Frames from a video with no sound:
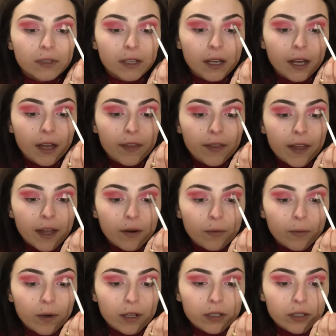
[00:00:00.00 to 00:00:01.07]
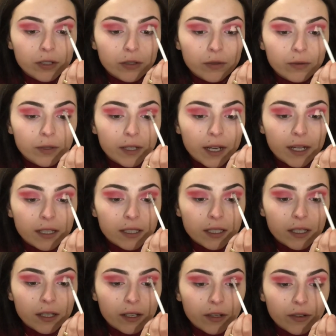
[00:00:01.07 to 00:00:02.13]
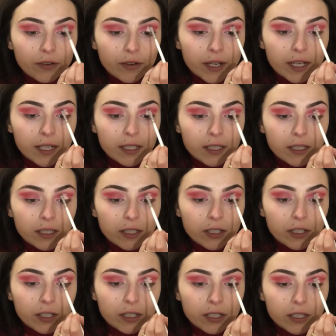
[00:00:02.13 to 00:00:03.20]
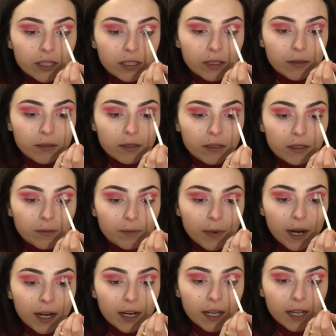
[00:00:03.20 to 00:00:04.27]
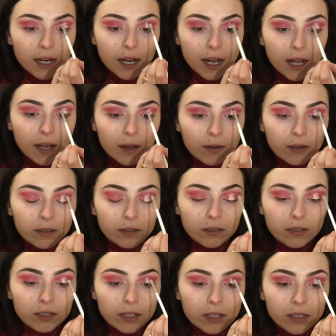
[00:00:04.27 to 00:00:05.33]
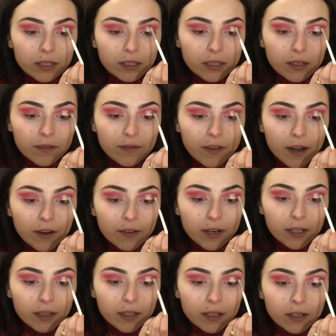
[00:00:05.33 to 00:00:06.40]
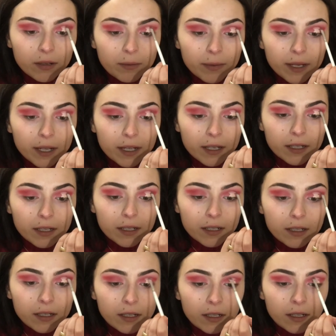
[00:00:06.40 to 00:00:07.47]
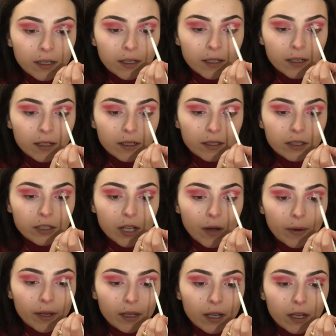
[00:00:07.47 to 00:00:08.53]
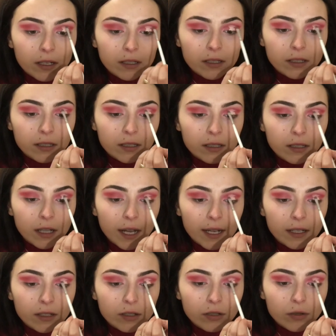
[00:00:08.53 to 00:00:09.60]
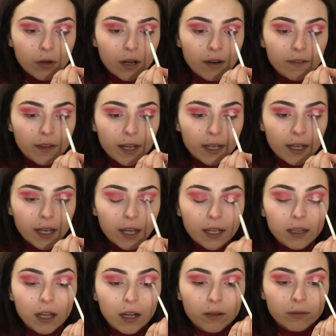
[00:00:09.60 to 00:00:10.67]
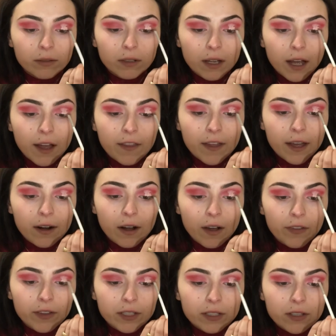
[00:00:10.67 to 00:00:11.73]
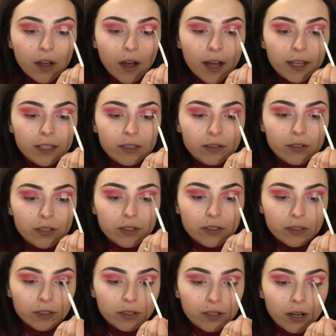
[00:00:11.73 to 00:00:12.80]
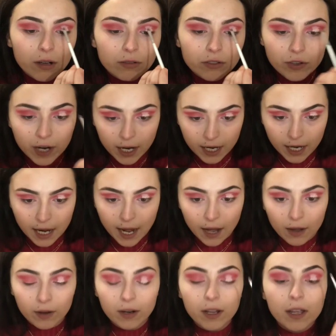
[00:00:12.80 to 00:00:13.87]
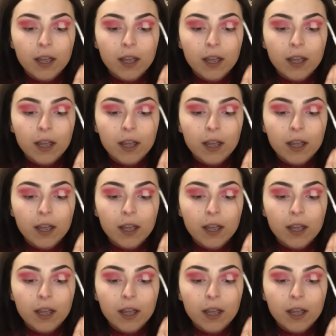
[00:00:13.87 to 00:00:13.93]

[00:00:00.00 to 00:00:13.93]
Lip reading: And then once you get to the crease, just spreading it out just a very little bit so it looks like sort of like a halo. And then on the sides, you just, drag it out.